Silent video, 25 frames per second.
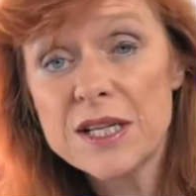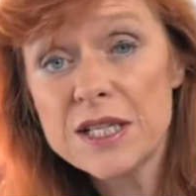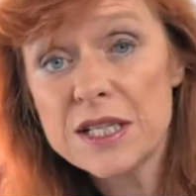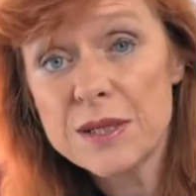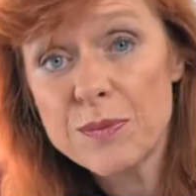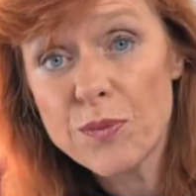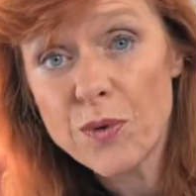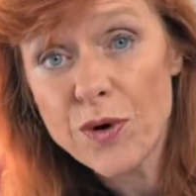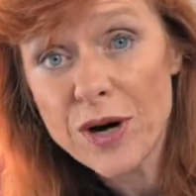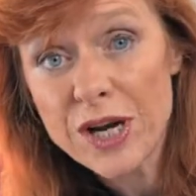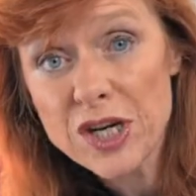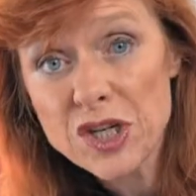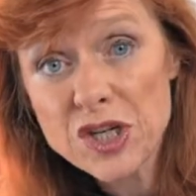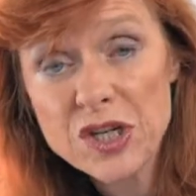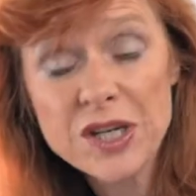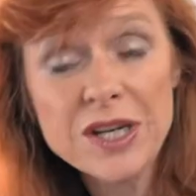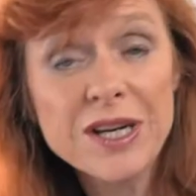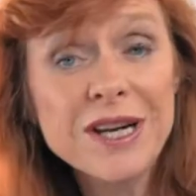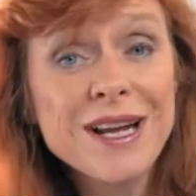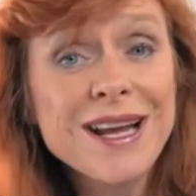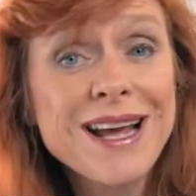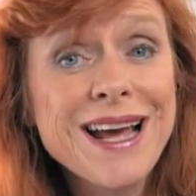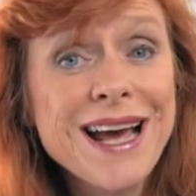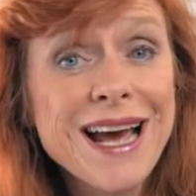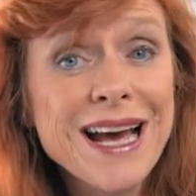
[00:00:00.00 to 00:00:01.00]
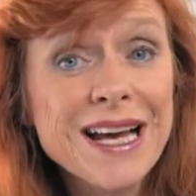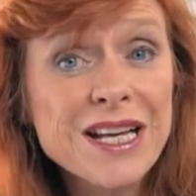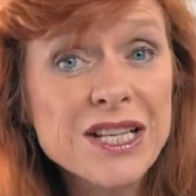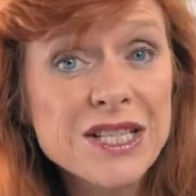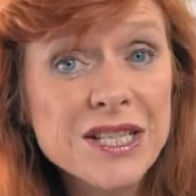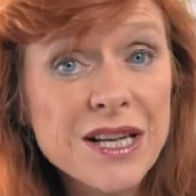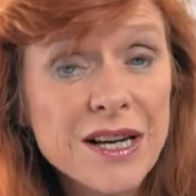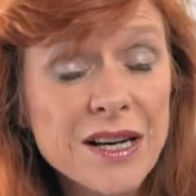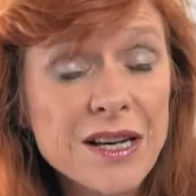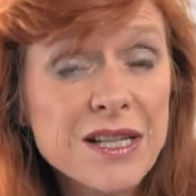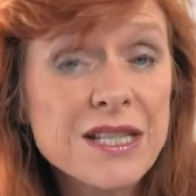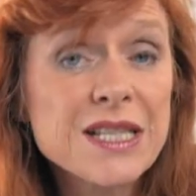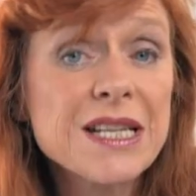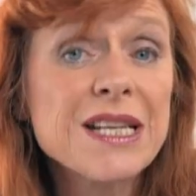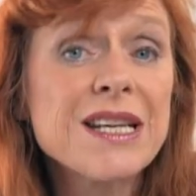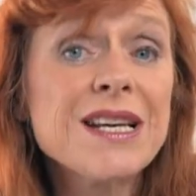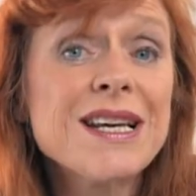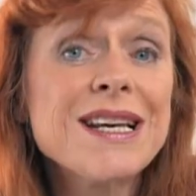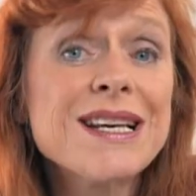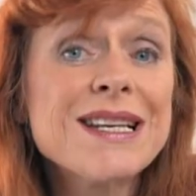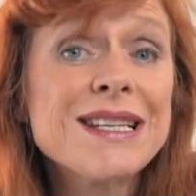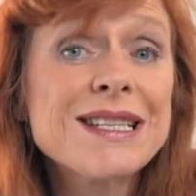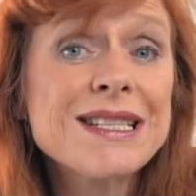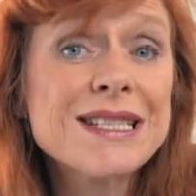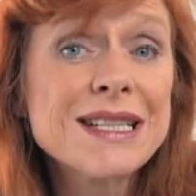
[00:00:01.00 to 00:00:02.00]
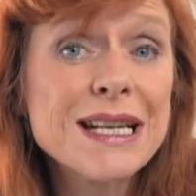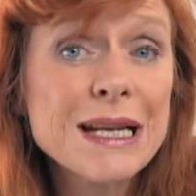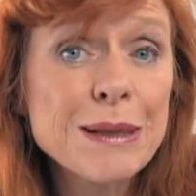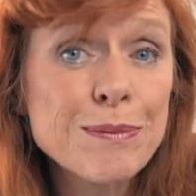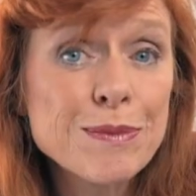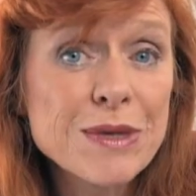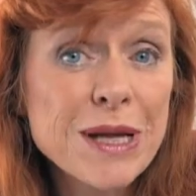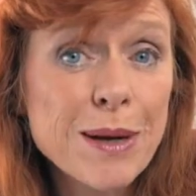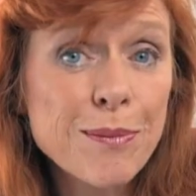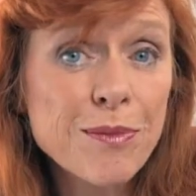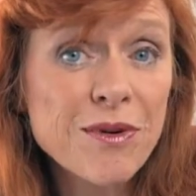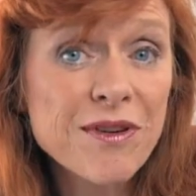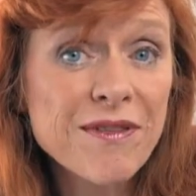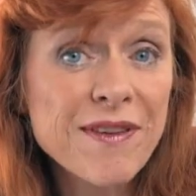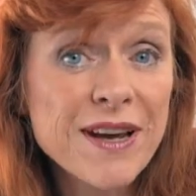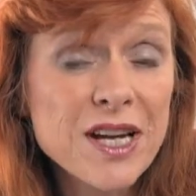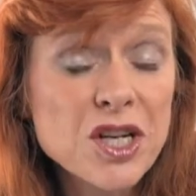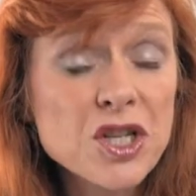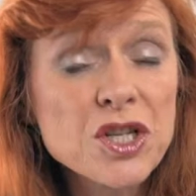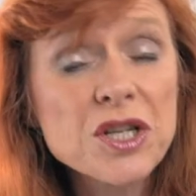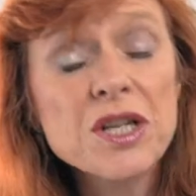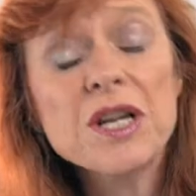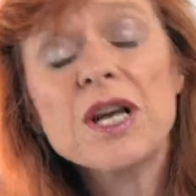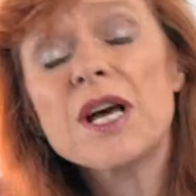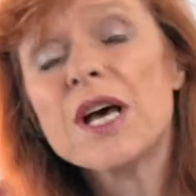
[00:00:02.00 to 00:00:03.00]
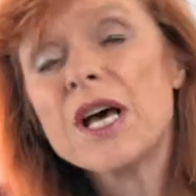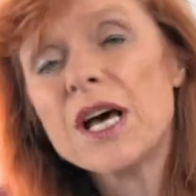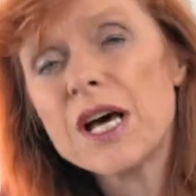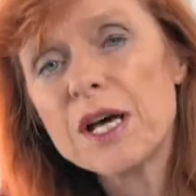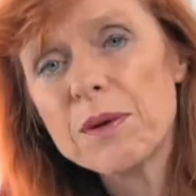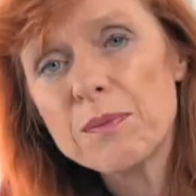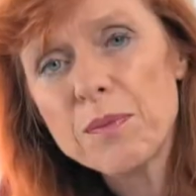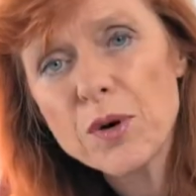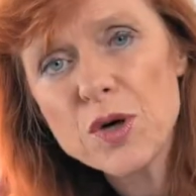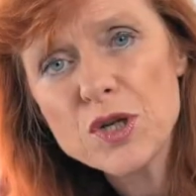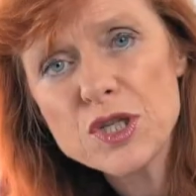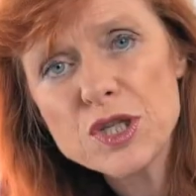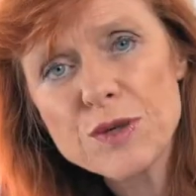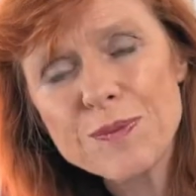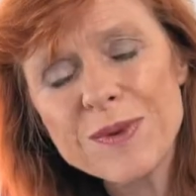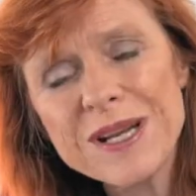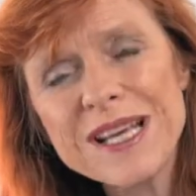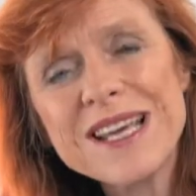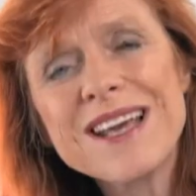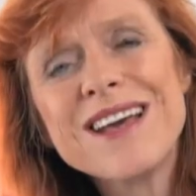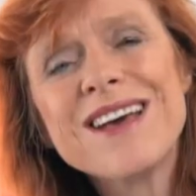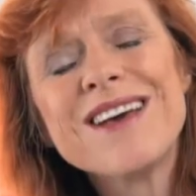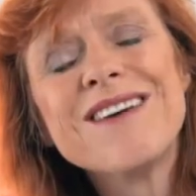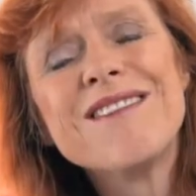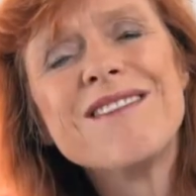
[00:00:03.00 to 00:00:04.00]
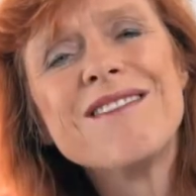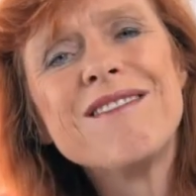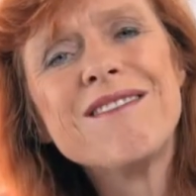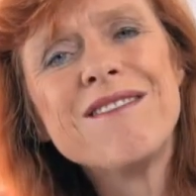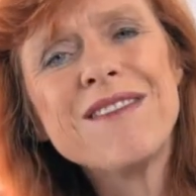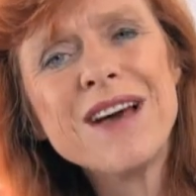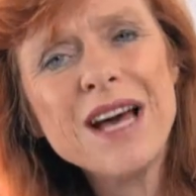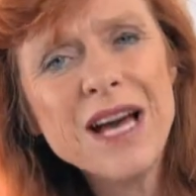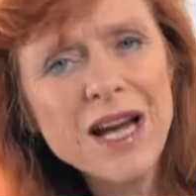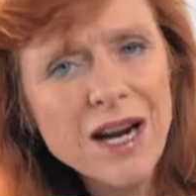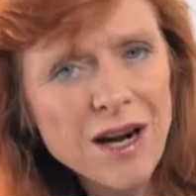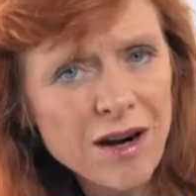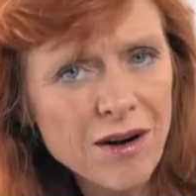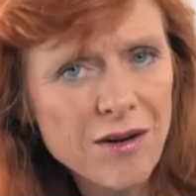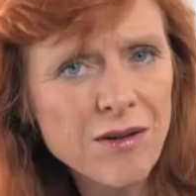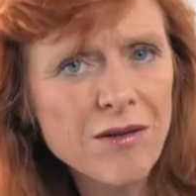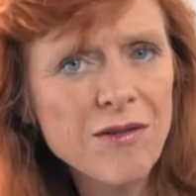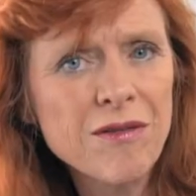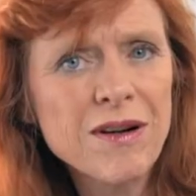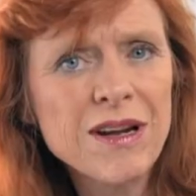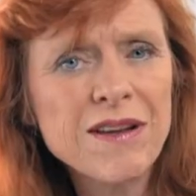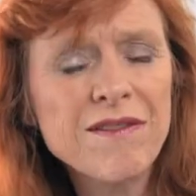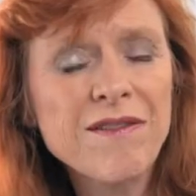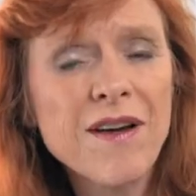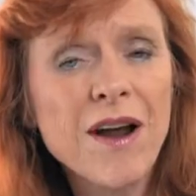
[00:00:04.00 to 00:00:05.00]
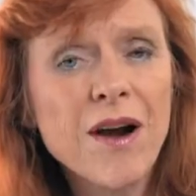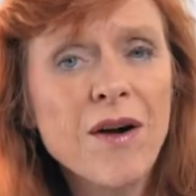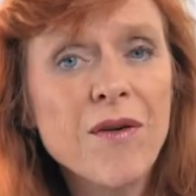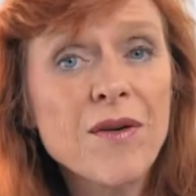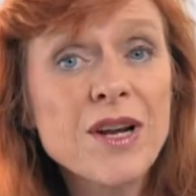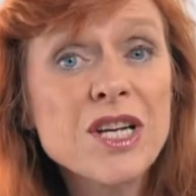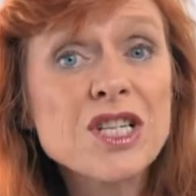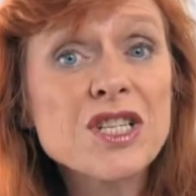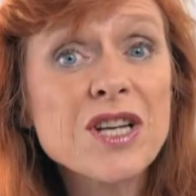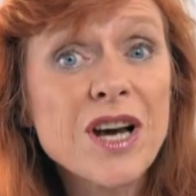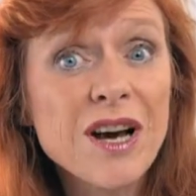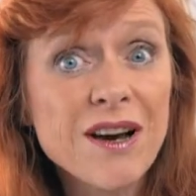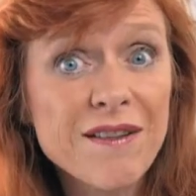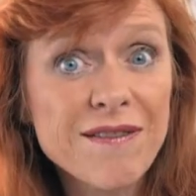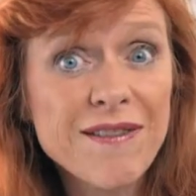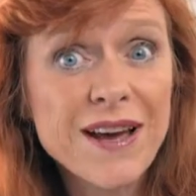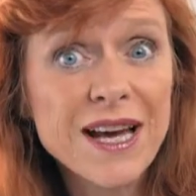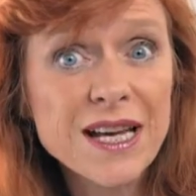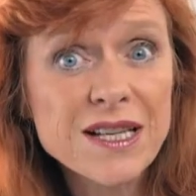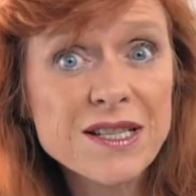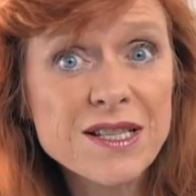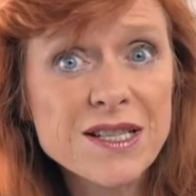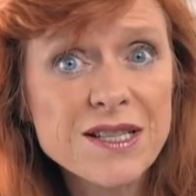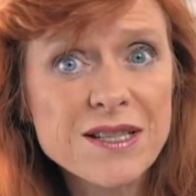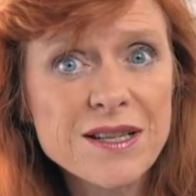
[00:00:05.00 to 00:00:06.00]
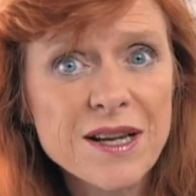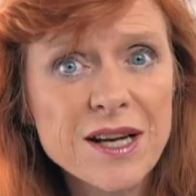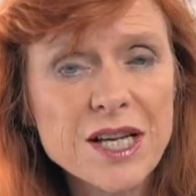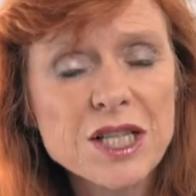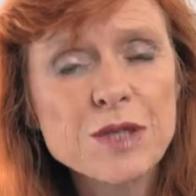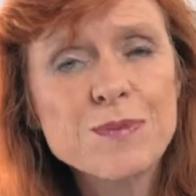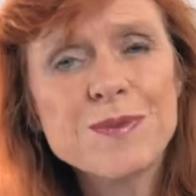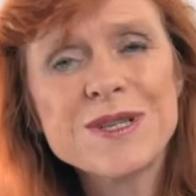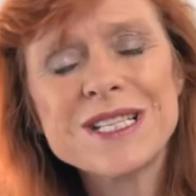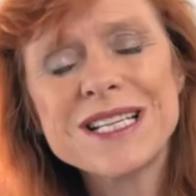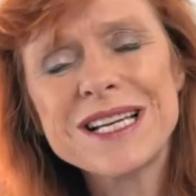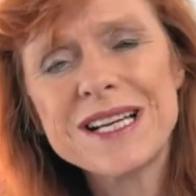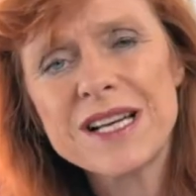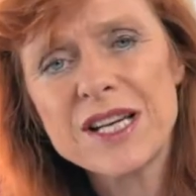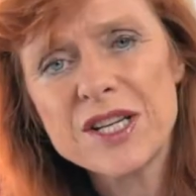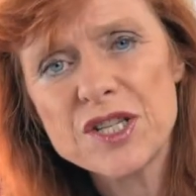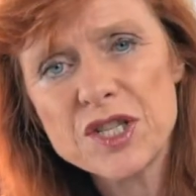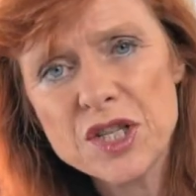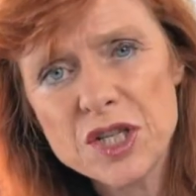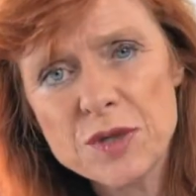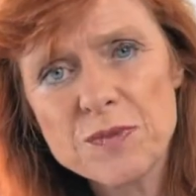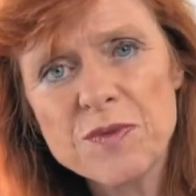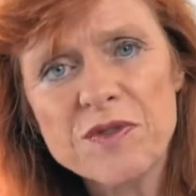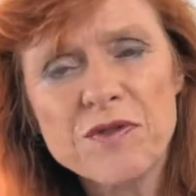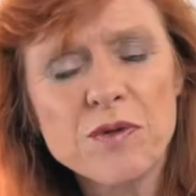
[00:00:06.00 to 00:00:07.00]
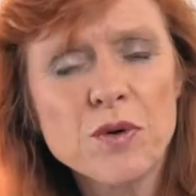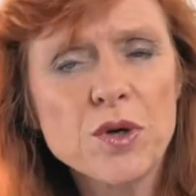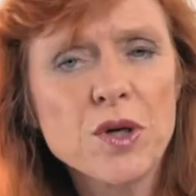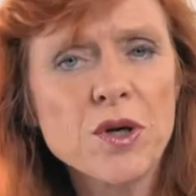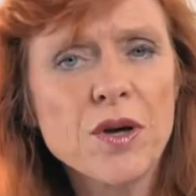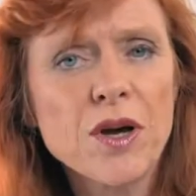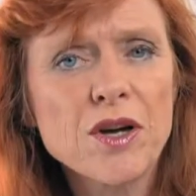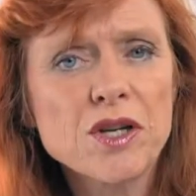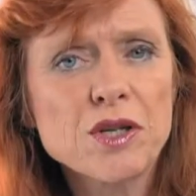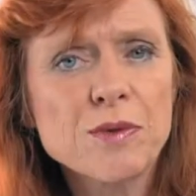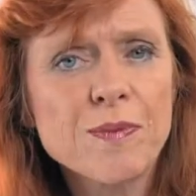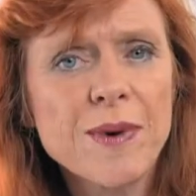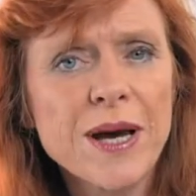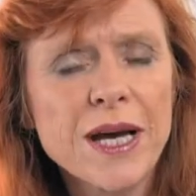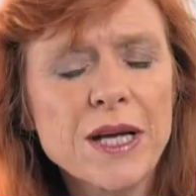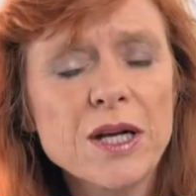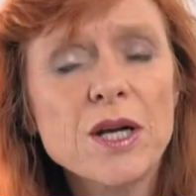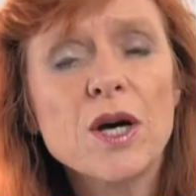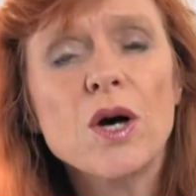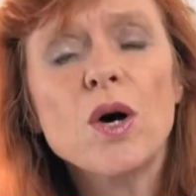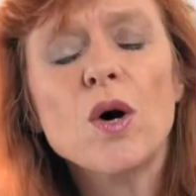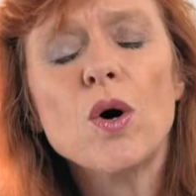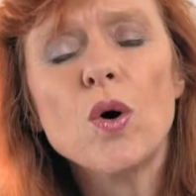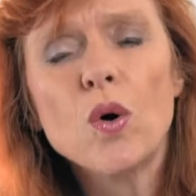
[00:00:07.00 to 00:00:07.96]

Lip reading: depression, anxiety, sleep deprivation, and possibly very, very tough exercise, particularly just before you go to bed.